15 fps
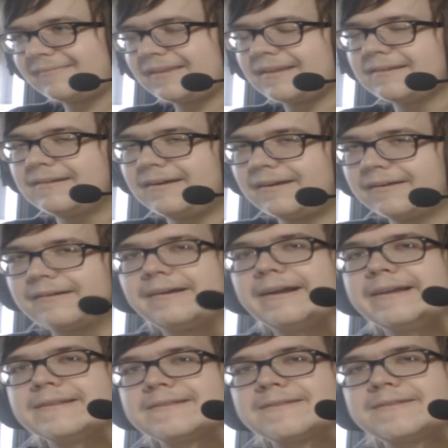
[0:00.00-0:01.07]
All
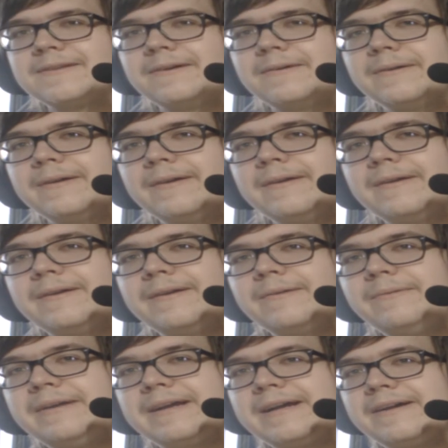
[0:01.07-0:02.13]
right, so
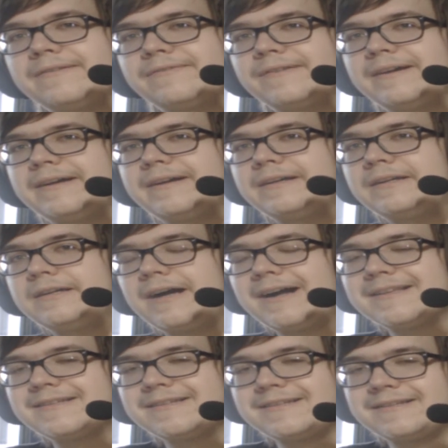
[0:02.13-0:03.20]
we have
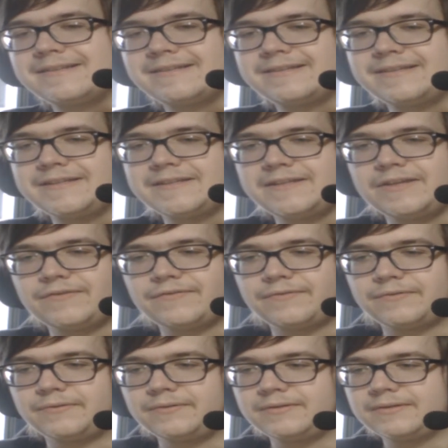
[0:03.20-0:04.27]
gotten the
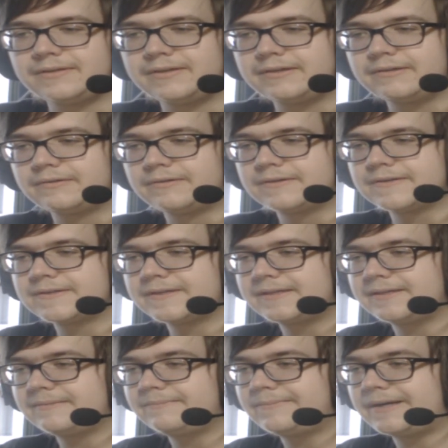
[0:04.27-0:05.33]
full
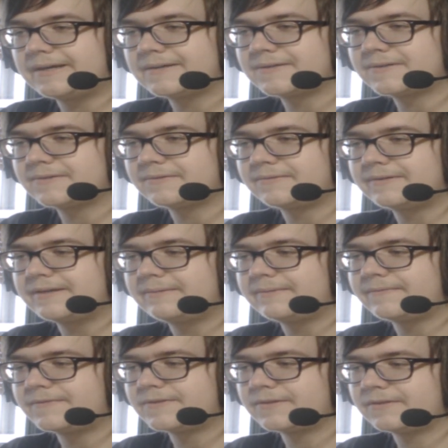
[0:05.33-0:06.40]
Urza backstory
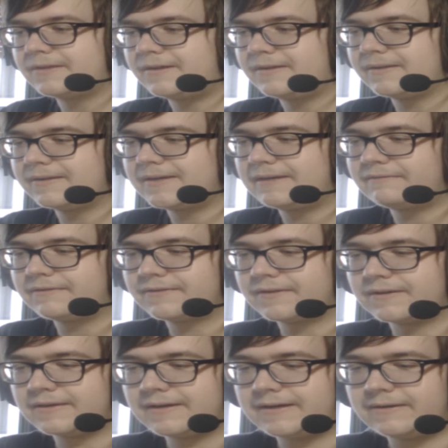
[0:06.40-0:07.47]
with Jellal and
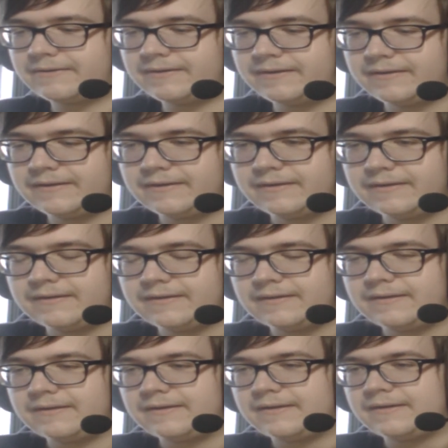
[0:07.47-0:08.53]
everything now,
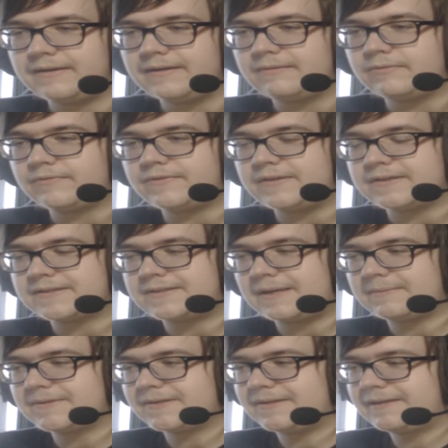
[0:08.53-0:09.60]
with the escape
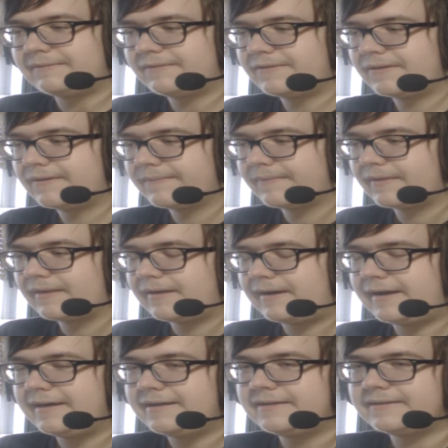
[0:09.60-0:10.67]
tunnel and everything.
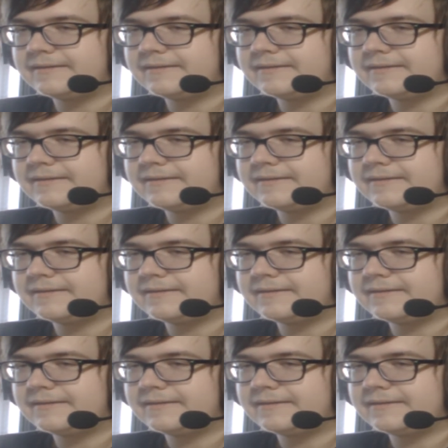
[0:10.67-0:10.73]
I